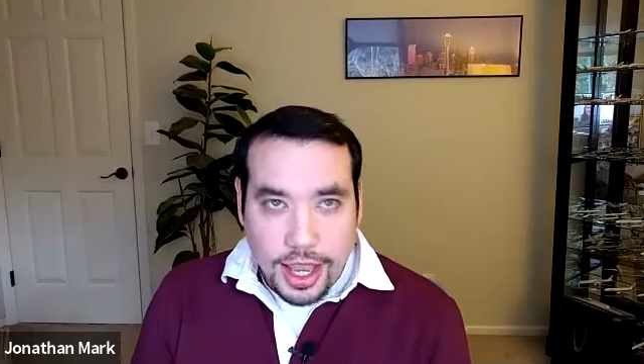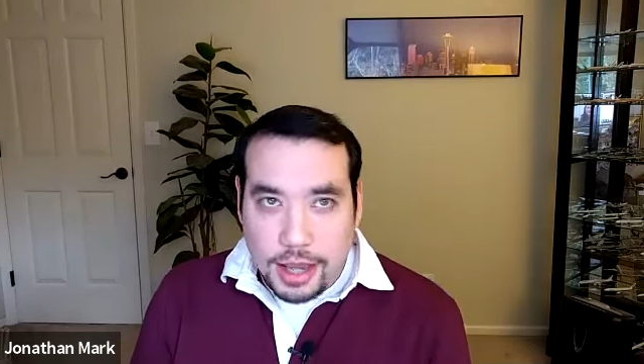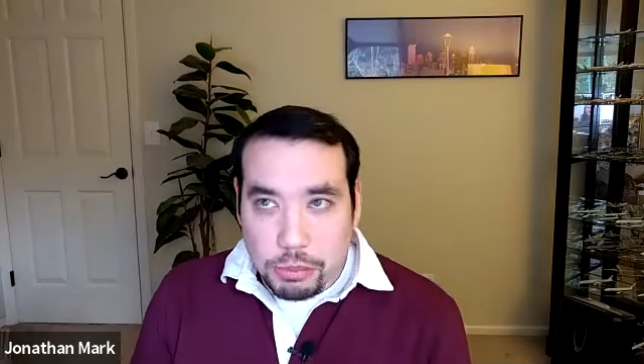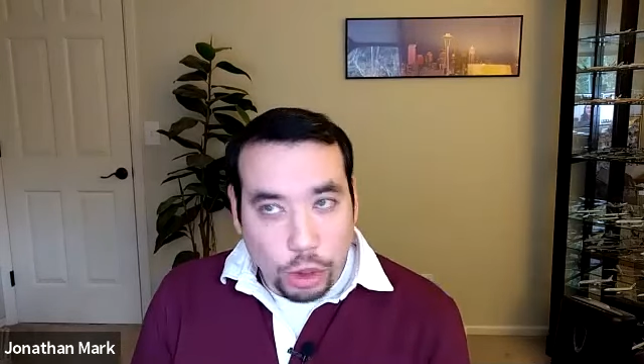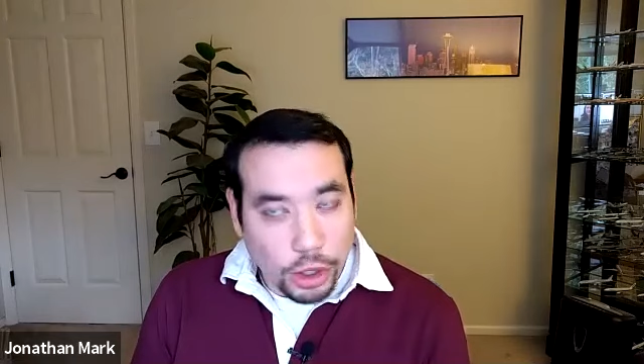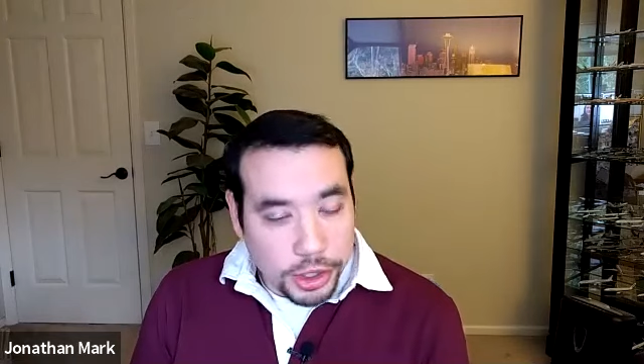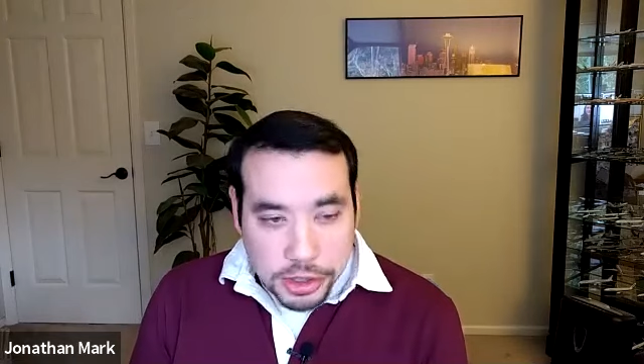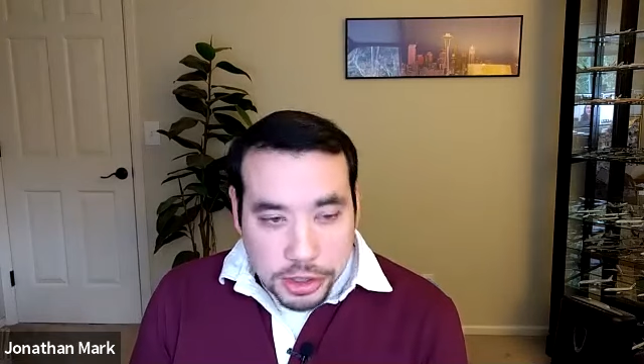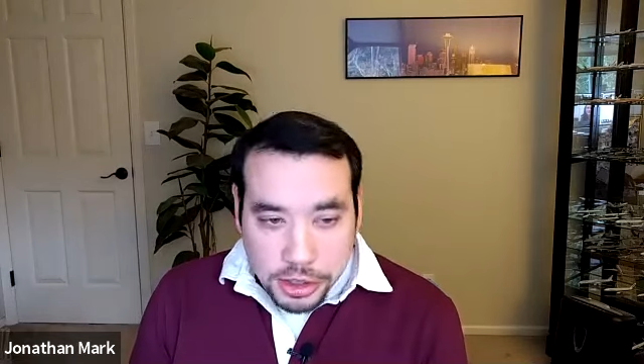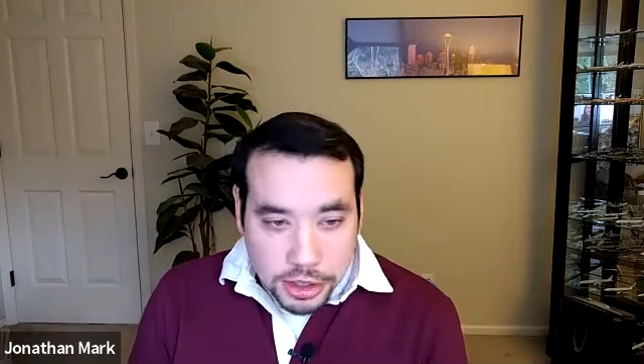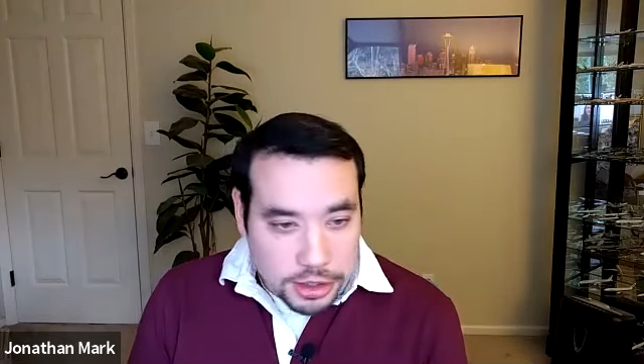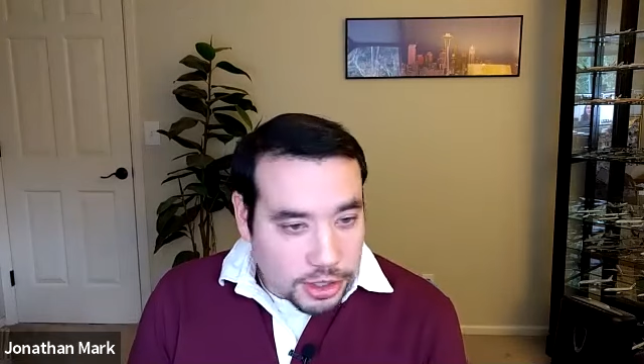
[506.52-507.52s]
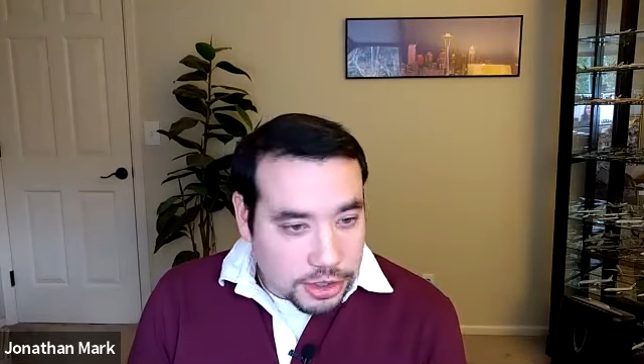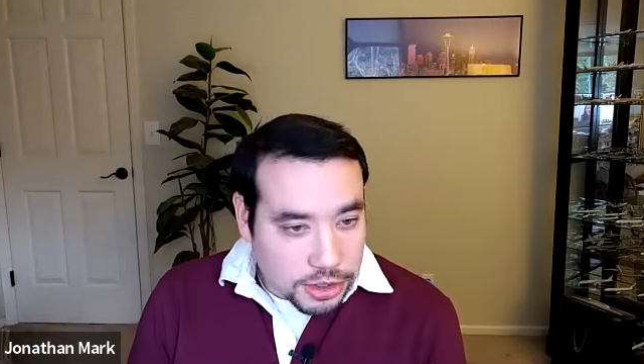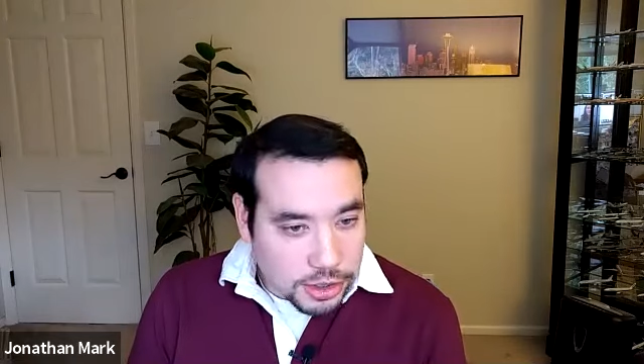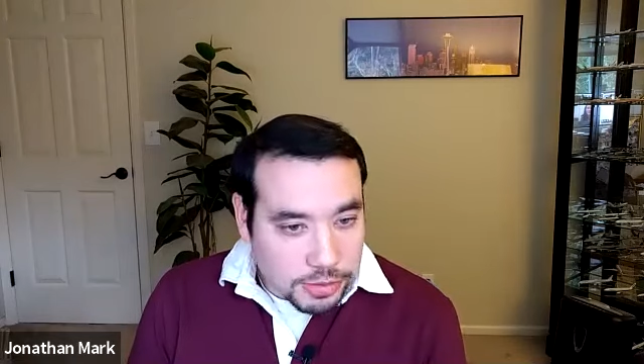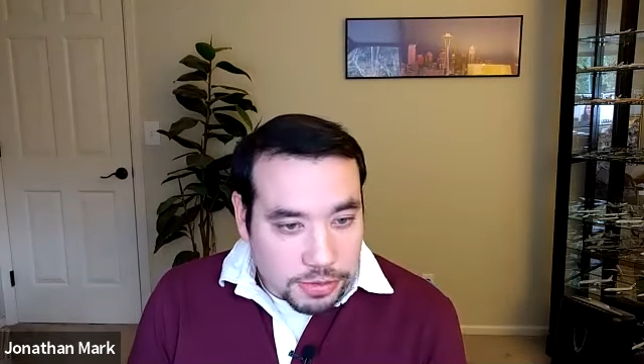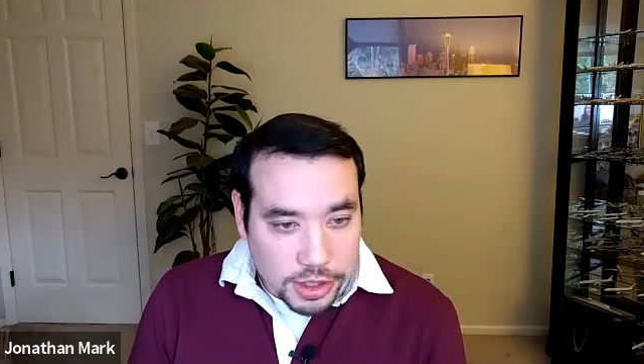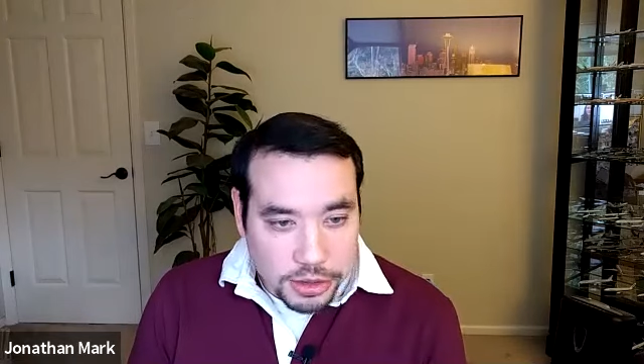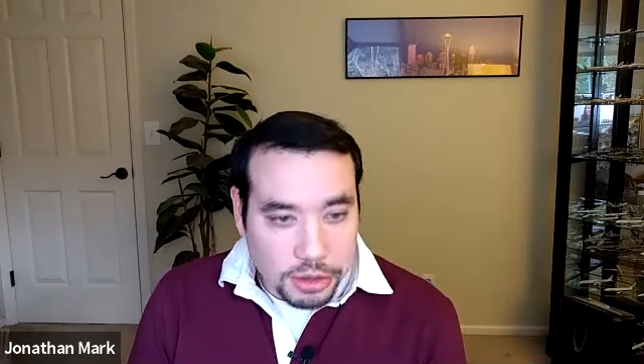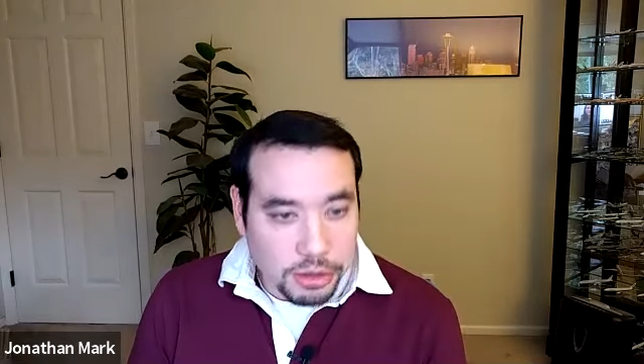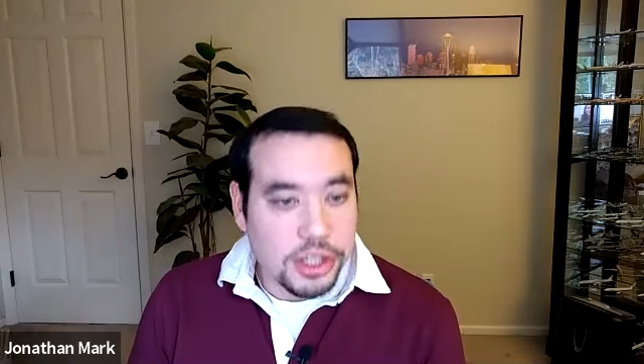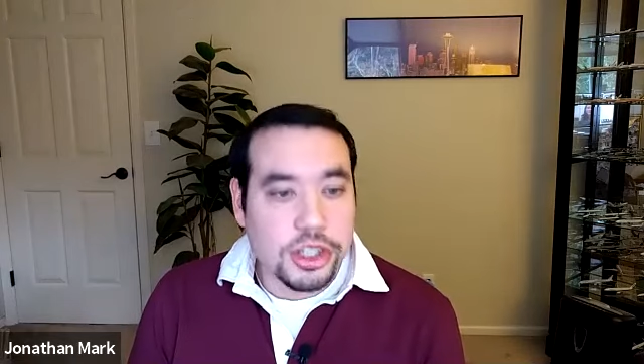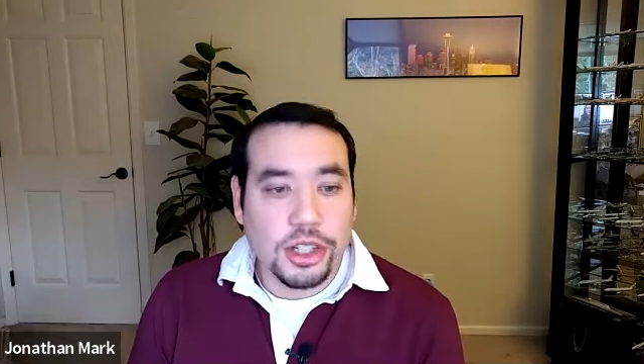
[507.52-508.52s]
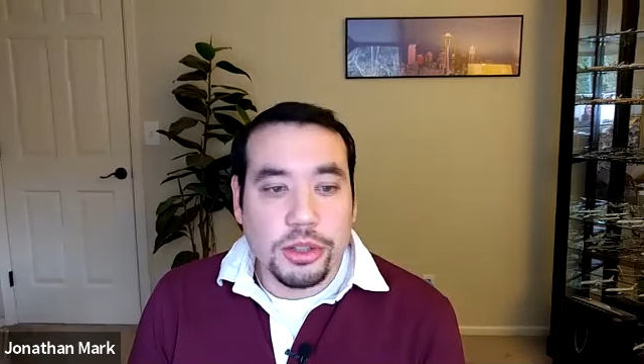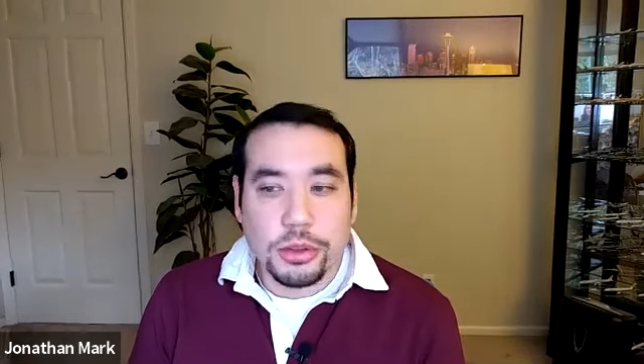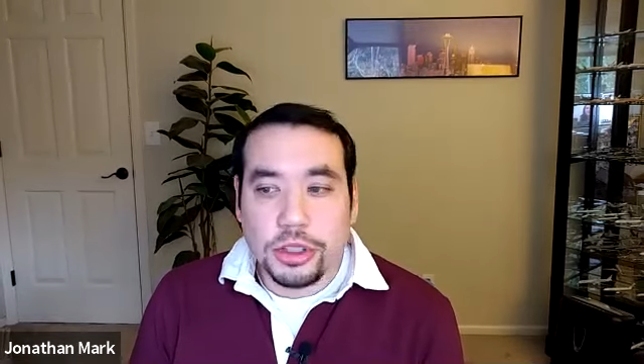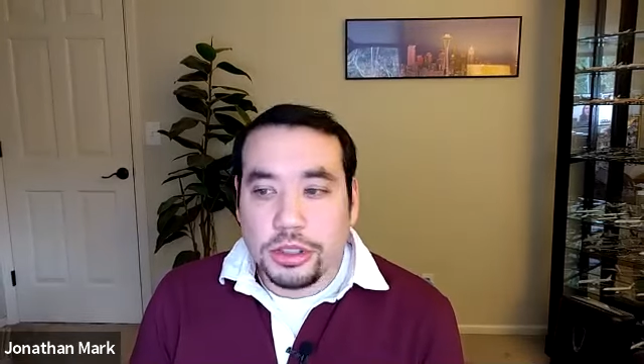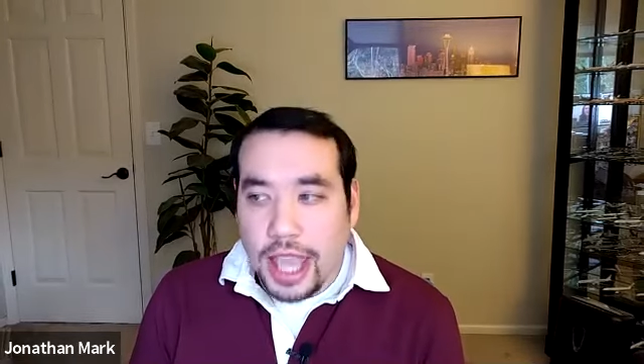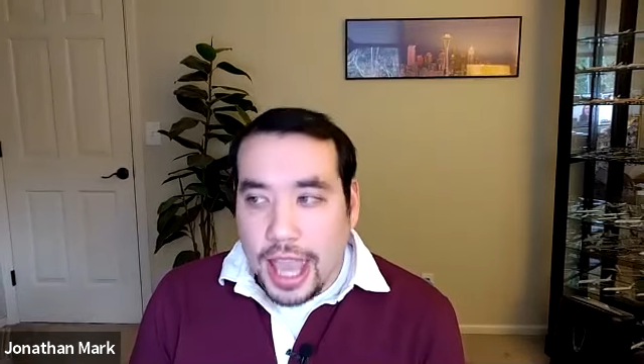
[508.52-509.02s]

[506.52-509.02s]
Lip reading: Brought it to the attention of the Attorney General,